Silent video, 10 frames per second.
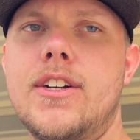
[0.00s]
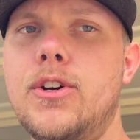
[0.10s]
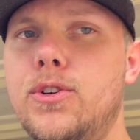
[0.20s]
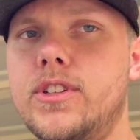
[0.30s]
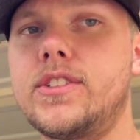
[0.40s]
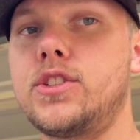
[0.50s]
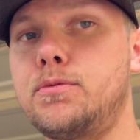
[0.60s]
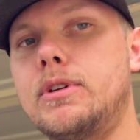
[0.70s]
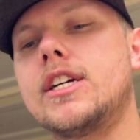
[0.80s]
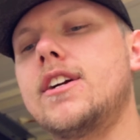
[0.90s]
hose as a
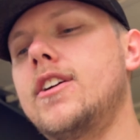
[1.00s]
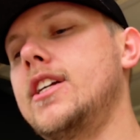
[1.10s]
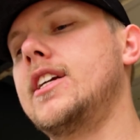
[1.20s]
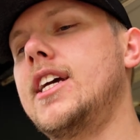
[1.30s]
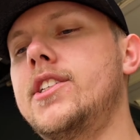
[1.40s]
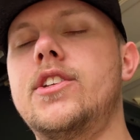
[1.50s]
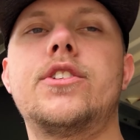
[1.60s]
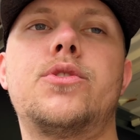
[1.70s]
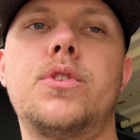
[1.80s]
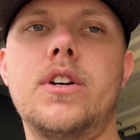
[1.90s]
spare in case
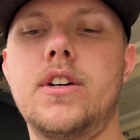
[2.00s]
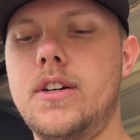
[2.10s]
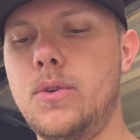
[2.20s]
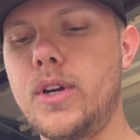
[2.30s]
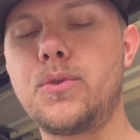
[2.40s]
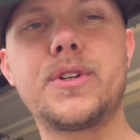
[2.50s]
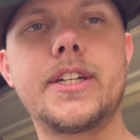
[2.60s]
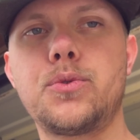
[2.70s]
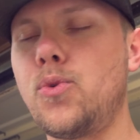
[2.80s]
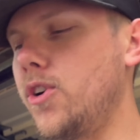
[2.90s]
this red one
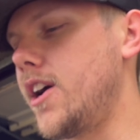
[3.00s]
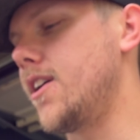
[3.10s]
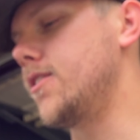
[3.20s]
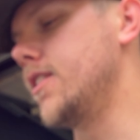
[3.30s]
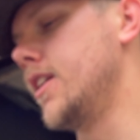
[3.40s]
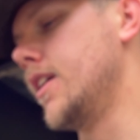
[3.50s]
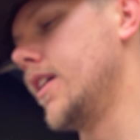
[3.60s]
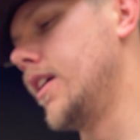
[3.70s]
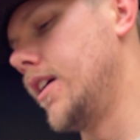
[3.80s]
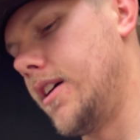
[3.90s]
gets wore out,
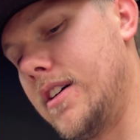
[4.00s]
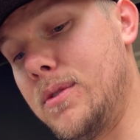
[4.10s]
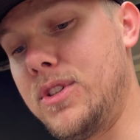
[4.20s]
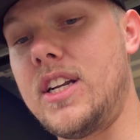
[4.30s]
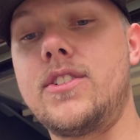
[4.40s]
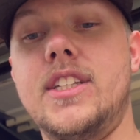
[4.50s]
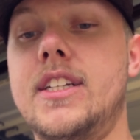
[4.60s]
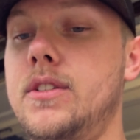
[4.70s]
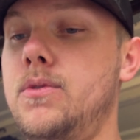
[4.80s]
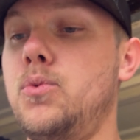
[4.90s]
which I don't think
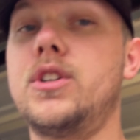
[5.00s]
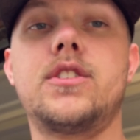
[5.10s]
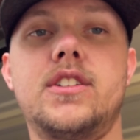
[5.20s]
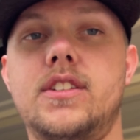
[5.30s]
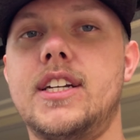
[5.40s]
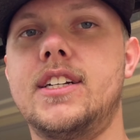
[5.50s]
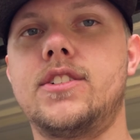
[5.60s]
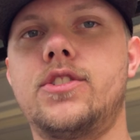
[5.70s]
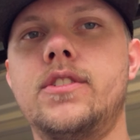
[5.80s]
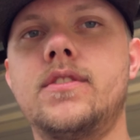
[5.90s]
it will, because like
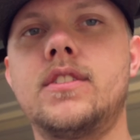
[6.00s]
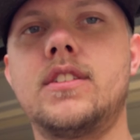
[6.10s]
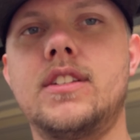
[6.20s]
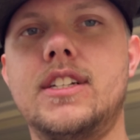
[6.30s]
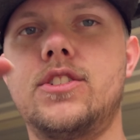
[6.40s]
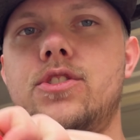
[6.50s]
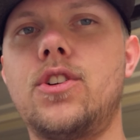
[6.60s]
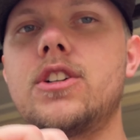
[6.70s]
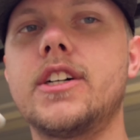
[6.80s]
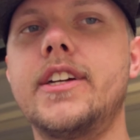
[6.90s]
it's
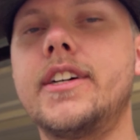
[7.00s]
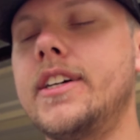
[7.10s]
solid.